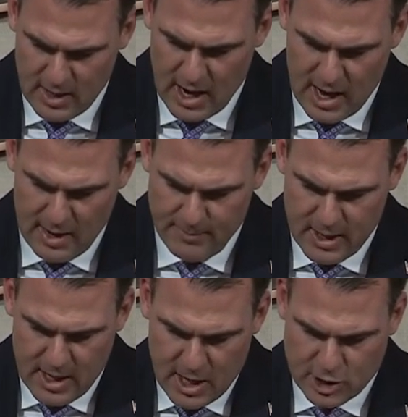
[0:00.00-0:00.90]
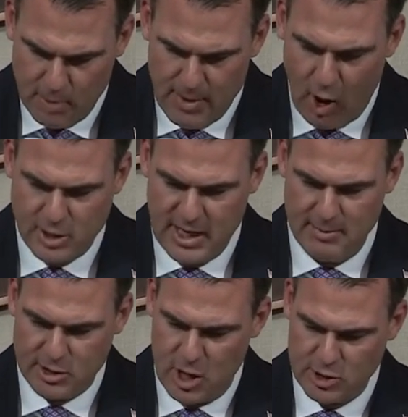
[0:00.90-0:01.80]
But our
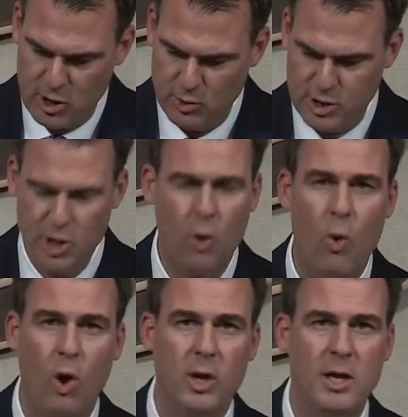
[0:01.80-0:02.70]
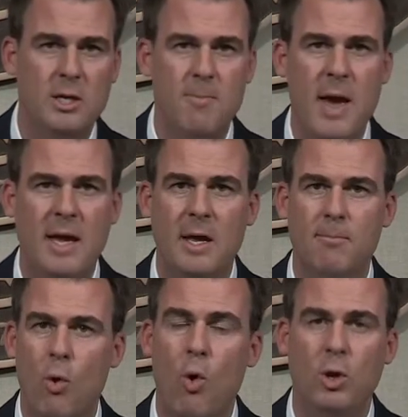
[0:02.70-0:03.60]
team is also still working to make
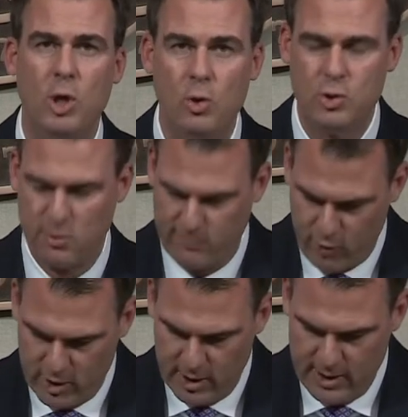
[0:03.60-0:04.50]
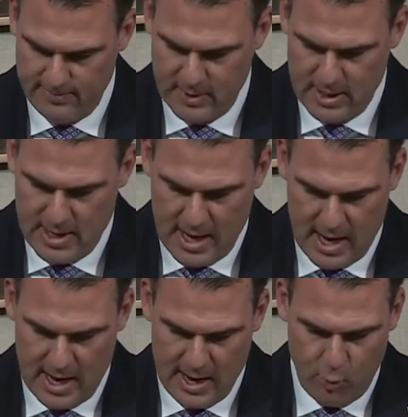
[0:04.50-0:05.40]
it more user-friendly,
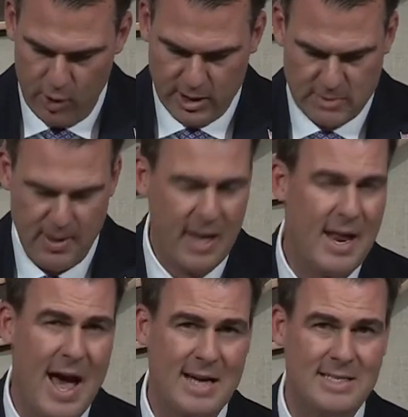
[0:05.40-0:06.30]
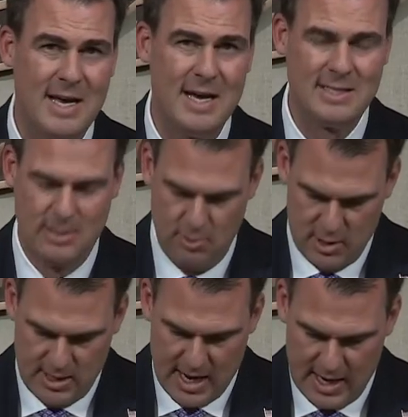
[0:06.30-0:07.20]
and we'll expand access to
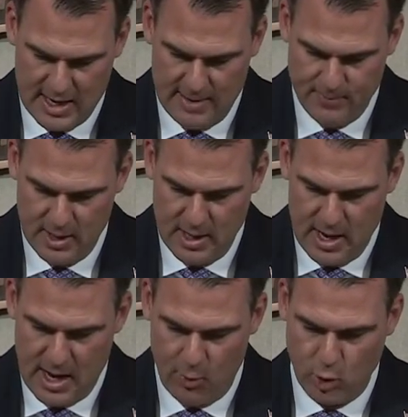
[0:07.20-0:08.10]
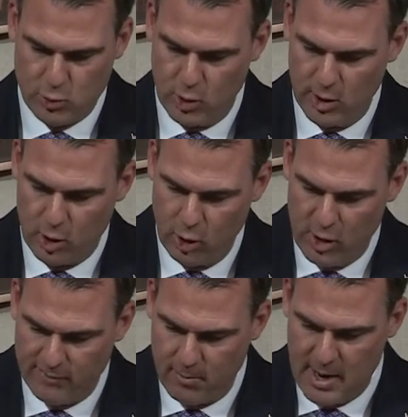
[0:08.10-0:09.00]
the data, which will include
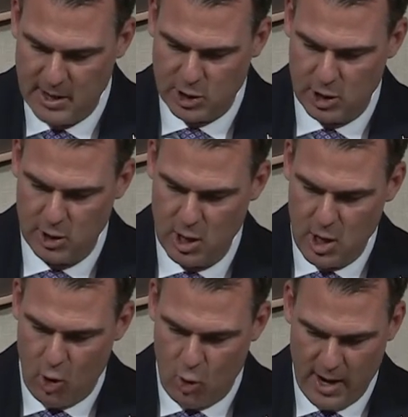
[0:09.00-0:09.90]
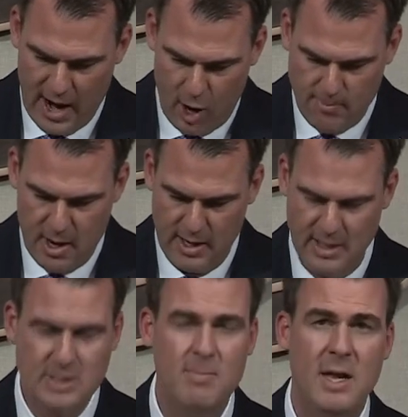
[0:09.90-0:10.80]
information on how money
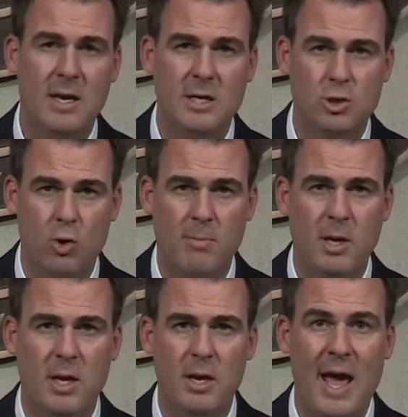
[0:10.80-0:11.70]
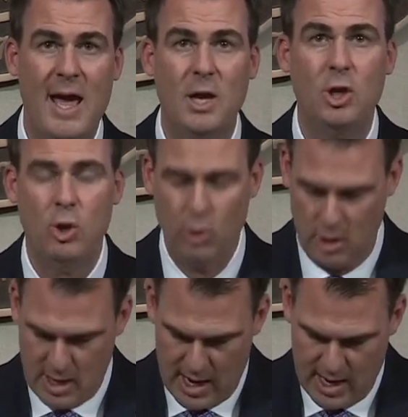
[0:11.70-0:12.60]
is being distributed and
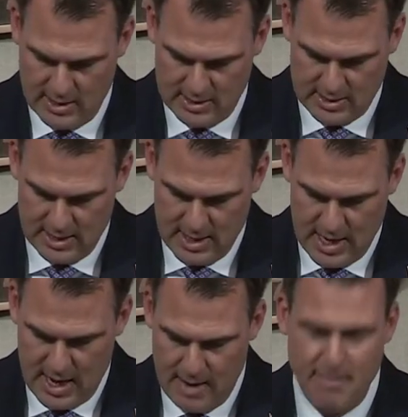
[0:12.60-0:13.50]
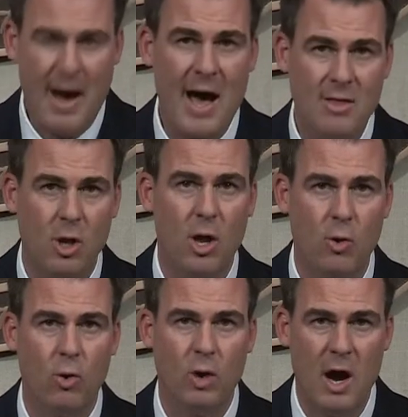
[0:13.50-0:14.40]
utilized by the
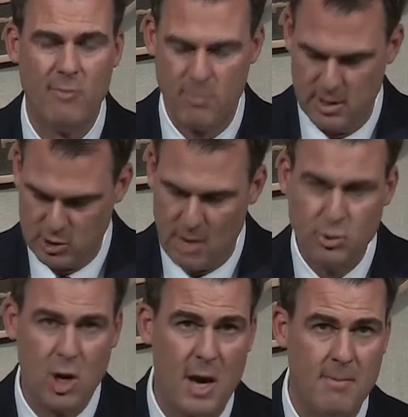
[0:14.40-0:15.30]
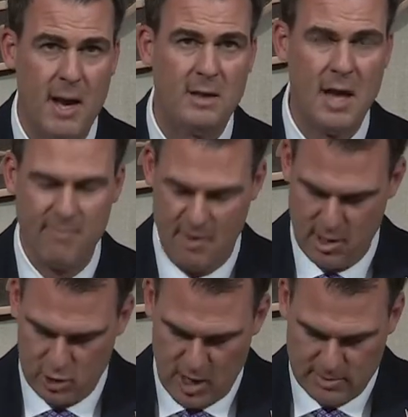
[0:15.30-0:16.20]
local government. So I'm trying to make that
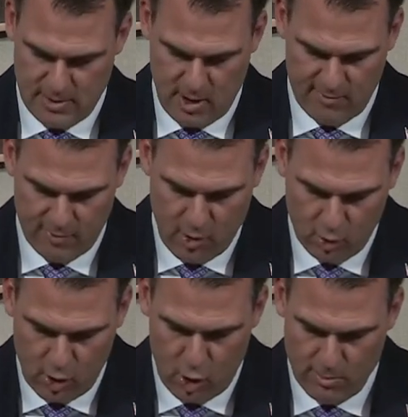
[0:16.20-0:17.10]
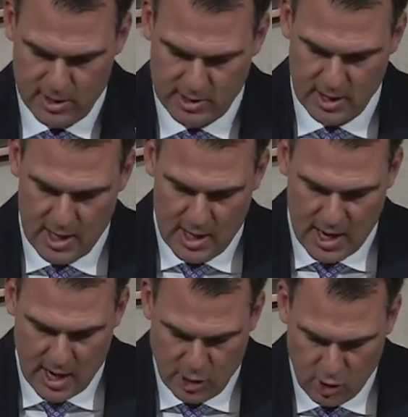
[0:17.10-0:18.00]
very transparent for Oklahomans.
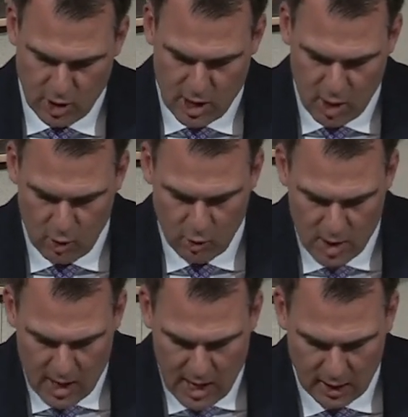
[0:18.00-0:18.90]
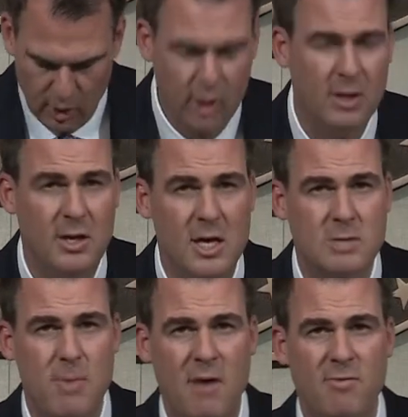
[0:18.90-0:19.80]
You can go look at
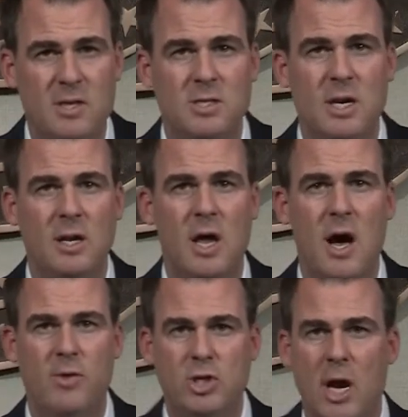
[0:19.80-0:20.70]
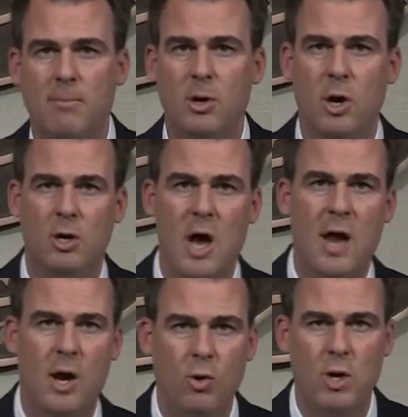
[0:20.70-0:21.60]
this by visiting
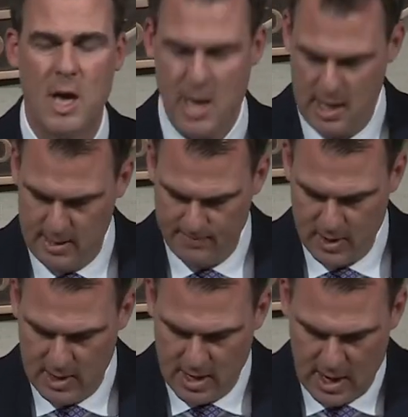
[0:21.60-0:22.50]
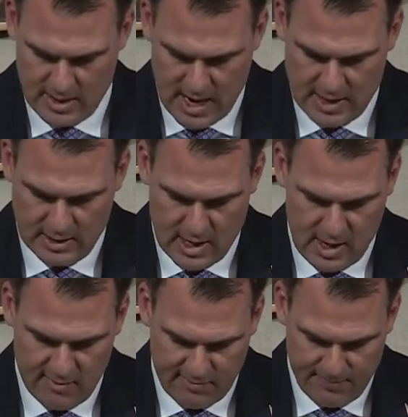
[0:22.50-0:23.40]

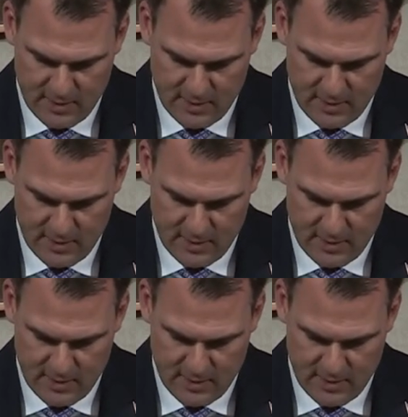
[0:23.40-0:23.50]
thechequebook.ok.gov.